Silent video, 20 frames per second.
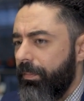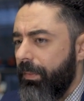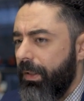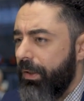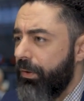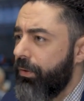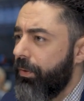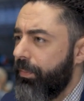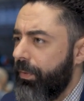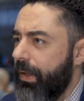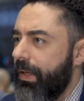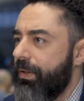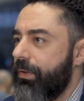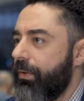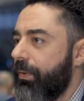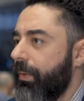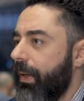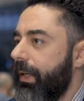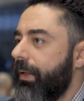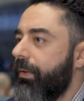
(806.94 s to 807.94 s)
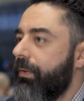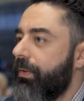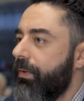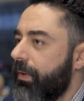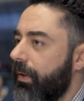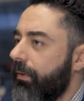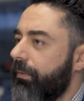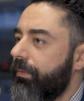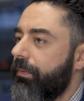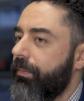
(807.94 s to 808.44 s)
enterprise grade
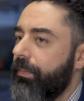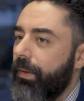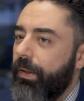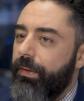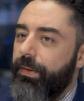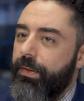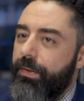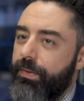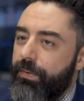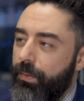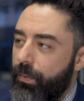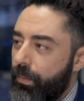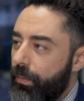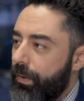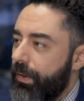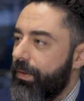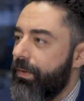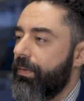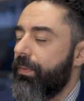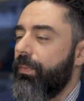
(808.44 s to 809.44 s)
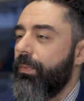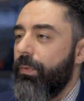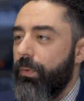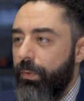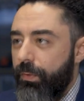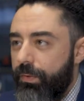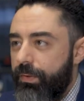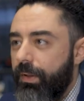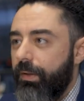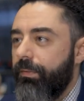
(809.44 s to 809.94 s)
stuff, but there is always
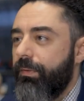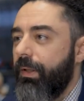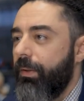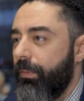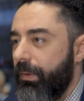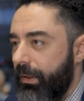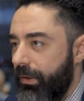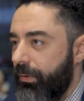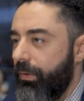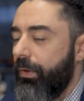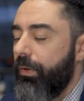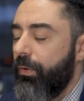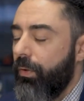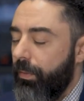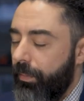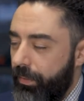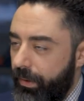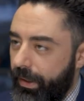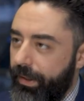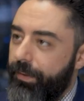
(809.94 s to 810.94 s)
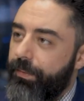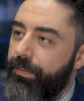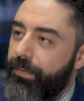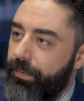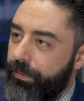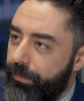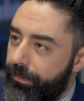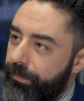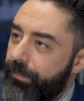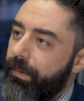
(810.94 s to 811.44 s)
new stuff that we need to incorporate.
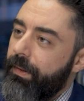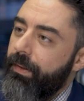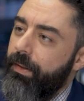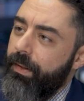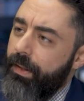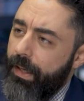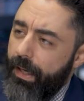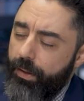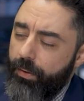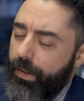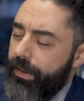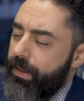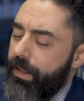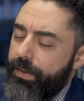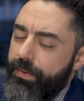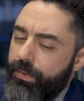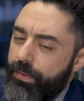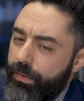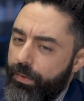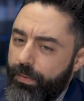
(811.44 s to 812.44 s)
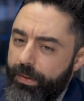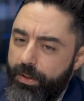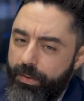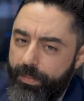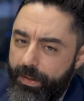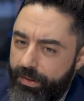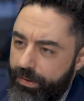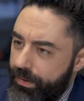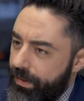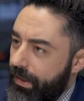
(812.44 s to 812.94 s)
So. And as you know,
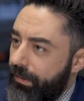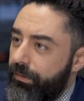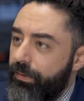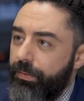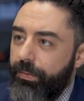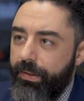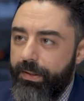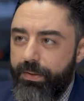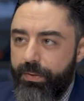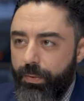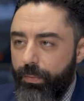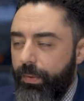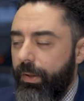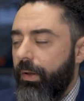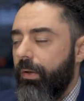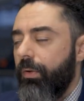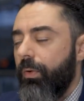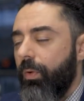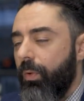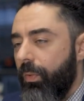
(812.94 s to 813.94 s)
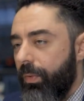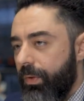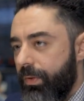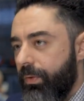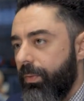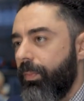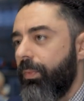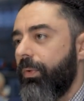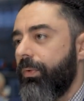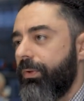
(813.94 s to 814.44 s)
Innomesh is evergreen, so we are always
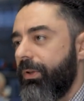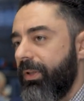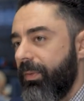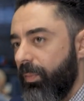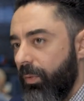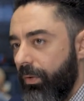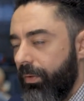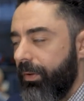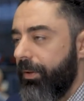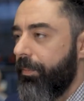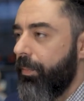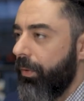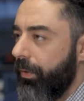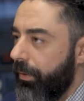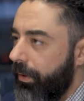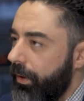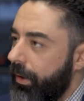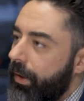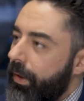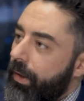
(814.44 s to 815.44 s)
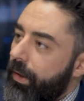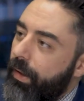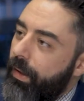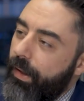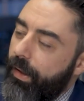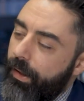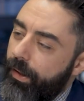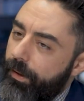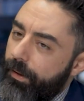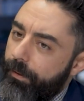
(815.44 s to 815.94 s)
supporting more and more
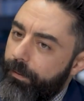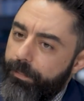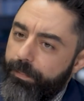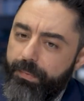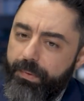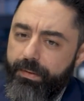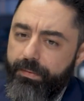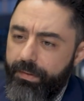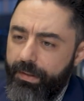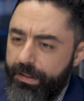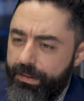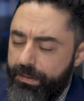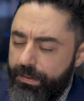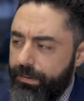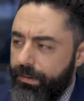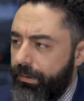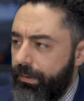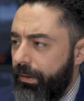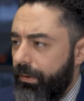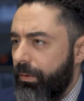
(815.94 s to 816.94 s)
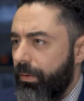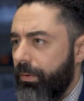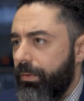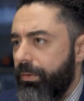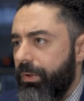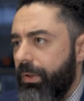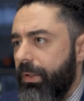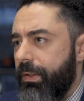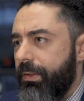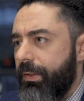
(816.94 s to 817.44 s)
devices and
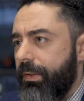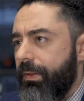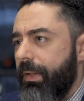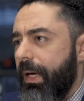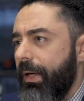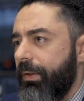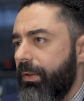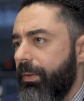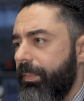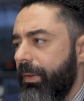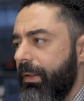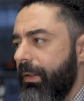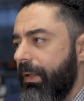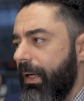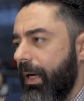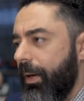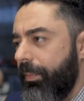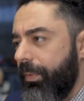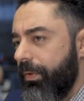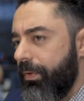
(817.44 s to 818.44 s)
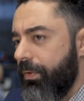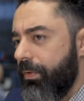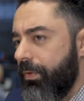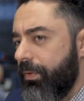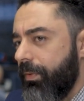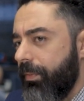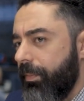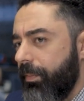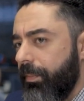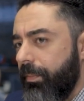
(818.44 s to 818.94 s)
technologies, and that typically
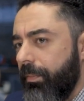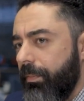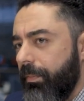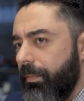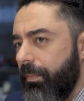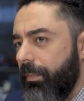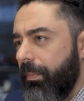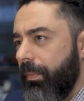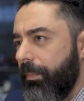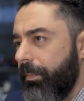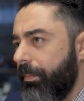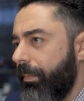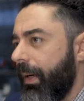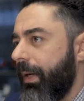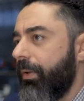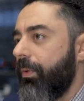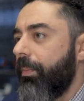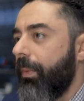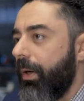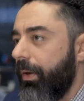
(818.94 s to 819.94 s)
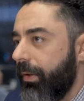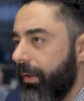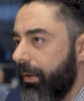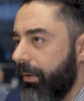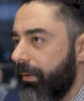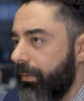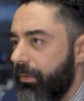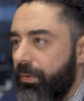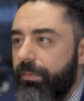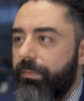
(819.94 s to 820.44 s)
happens by the
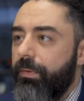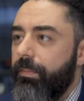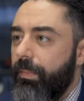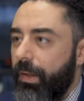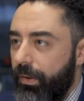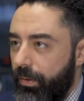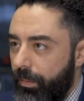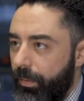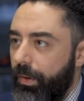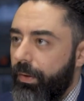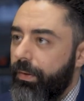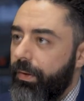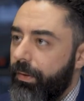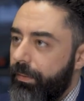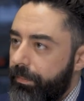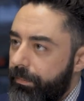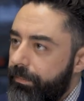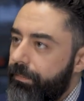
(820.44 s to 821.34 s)
market, driven by the market.